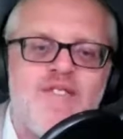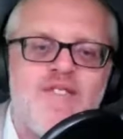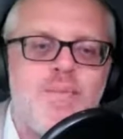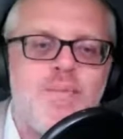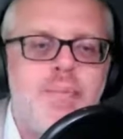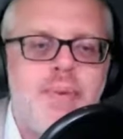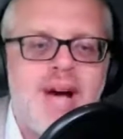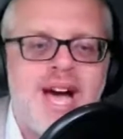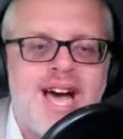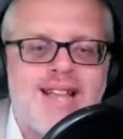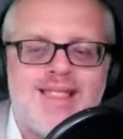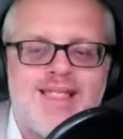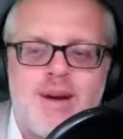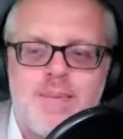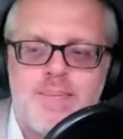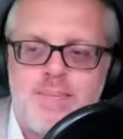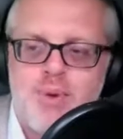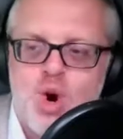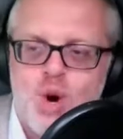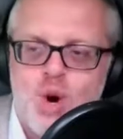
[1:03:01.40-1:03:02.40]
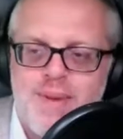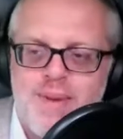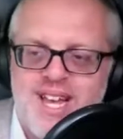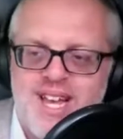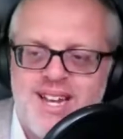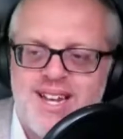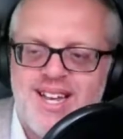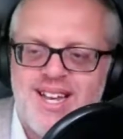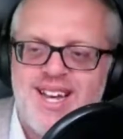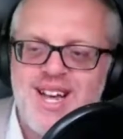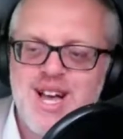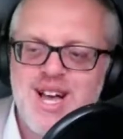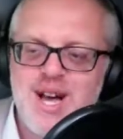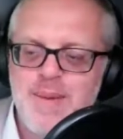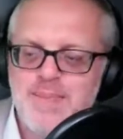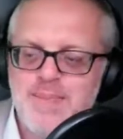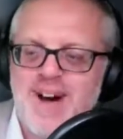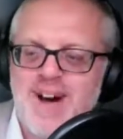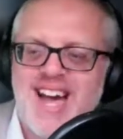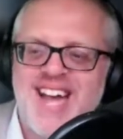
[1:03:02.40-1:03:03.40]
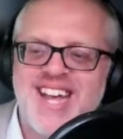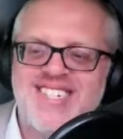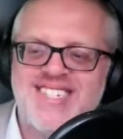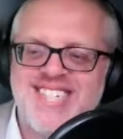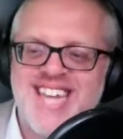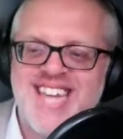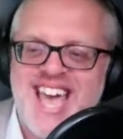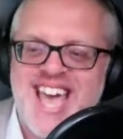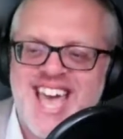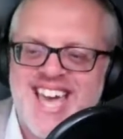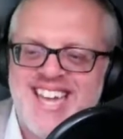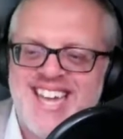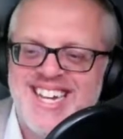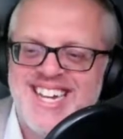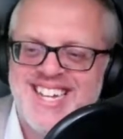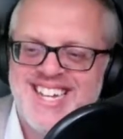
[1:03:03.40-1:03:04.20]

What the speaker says: Beth Berman by Dan.